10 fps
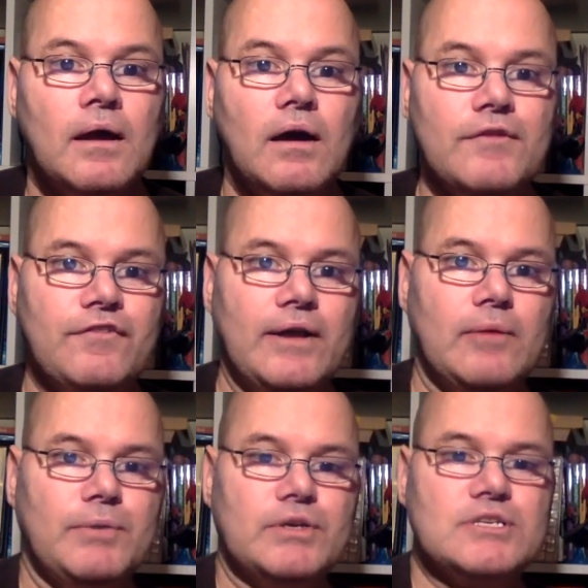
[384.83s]
I
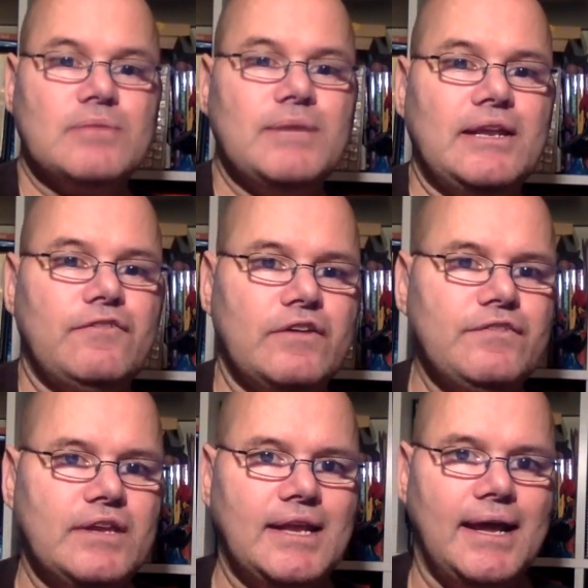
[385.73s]
found because I'm nearly
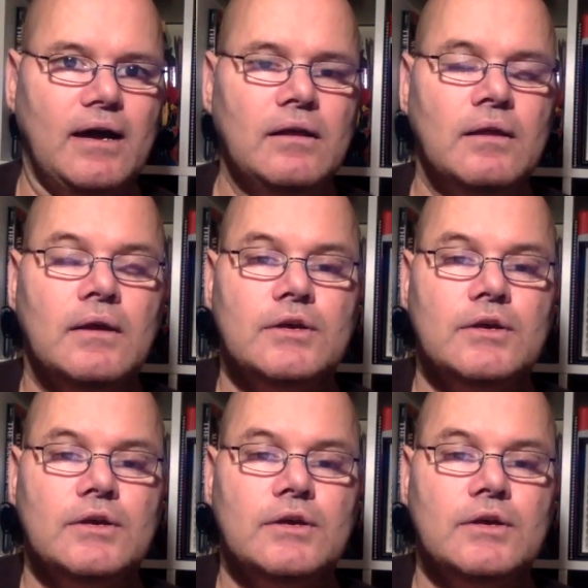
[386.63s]
50 now,